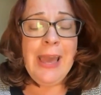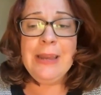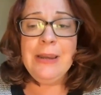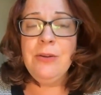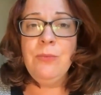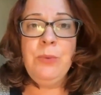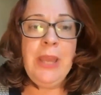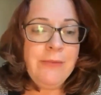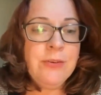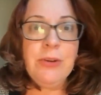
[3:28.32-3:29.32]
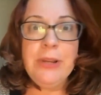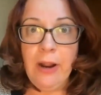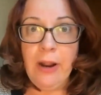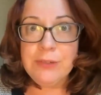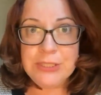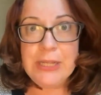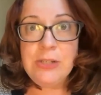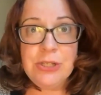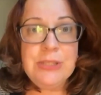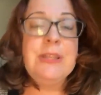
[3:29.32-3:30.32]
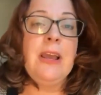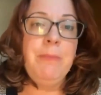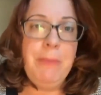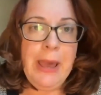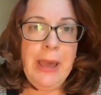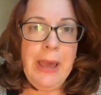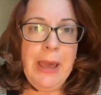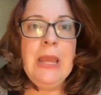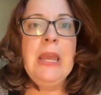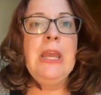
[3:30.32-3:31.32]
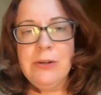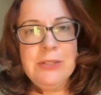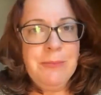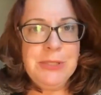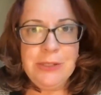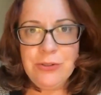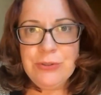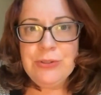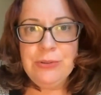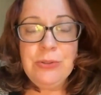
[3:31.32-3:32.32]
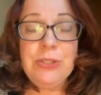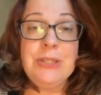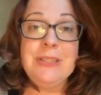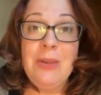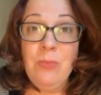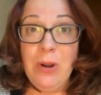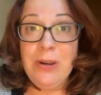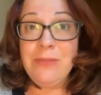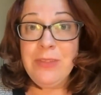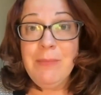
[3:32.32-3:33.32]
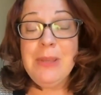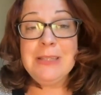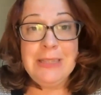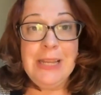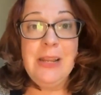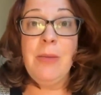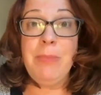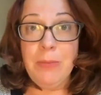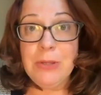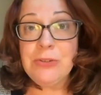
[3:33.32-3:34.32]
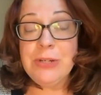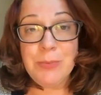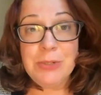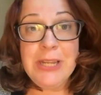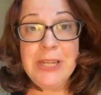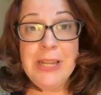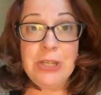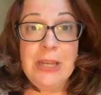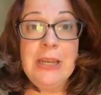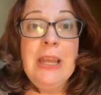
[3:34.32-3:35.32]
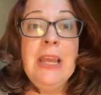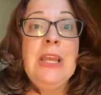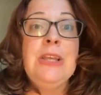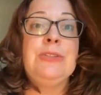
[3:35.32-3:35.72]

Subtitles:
And we have great conversations about what are some potential solutions. And one of them is leaning on public transportation.